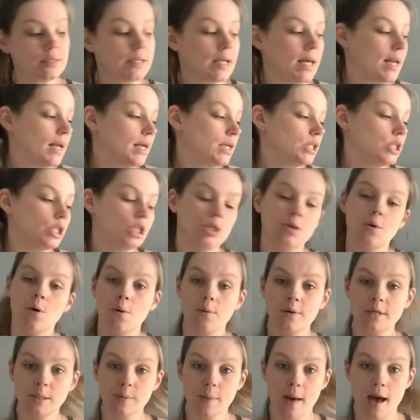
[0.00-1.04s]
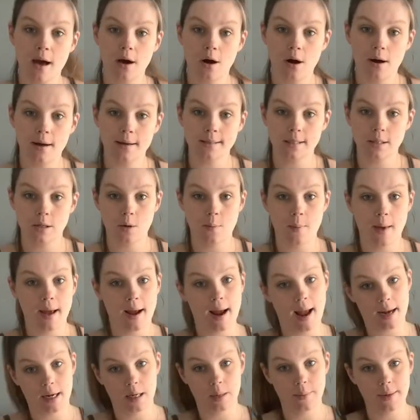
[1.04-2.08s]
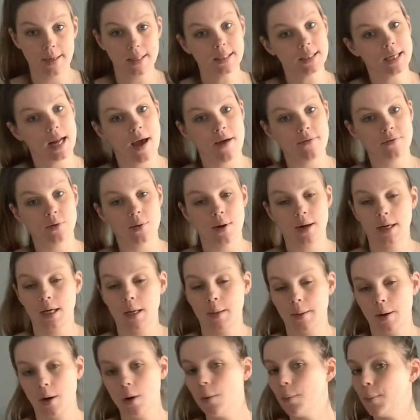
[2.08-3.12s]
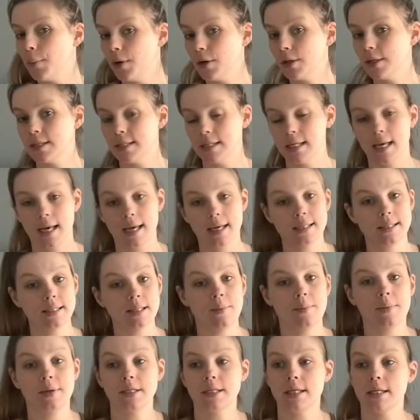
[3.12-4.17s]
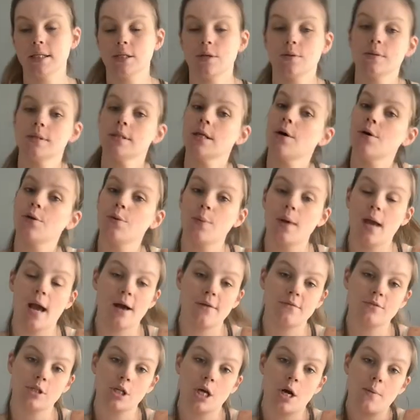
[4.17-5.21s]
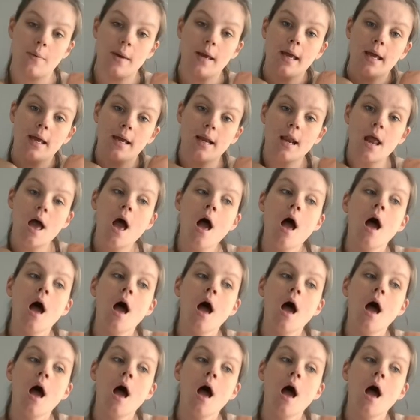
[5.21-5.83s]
And I do always pack a hospital bag anyways and have it ready during home births in case something does go south, we have to go in.